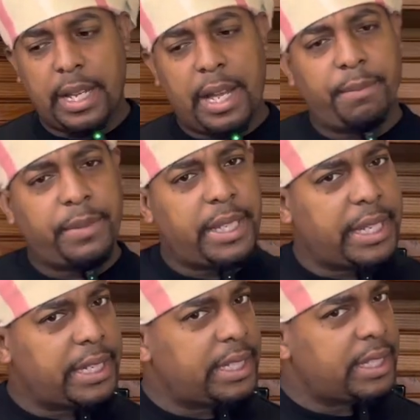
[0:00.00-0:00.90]
I'm
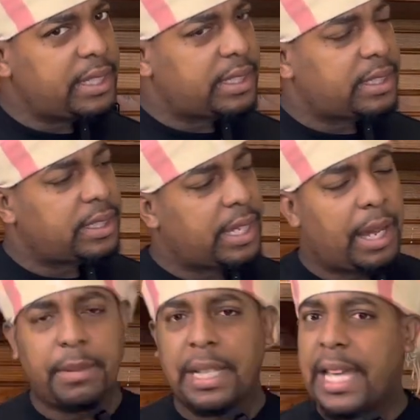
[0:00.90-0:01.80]
digging this.
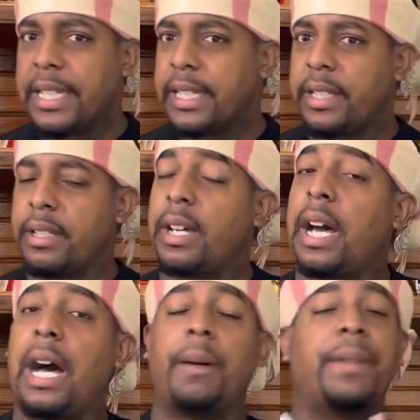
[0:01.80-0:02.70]
I'm liking it.
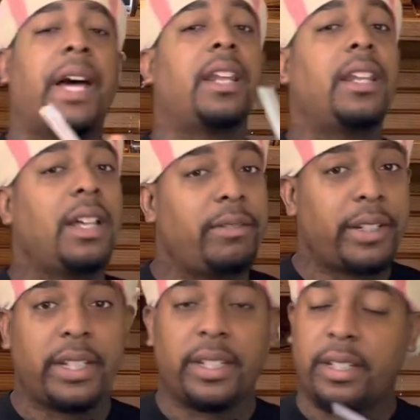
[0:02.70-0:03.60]
I'm not
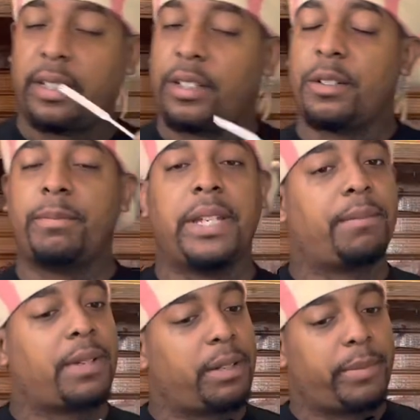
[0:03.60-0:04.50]
loving it. You know me,
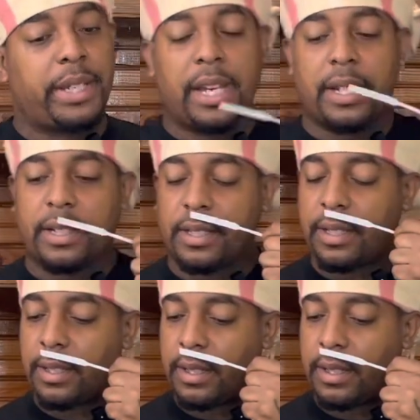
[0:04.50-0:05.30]
I'm gonna be honest.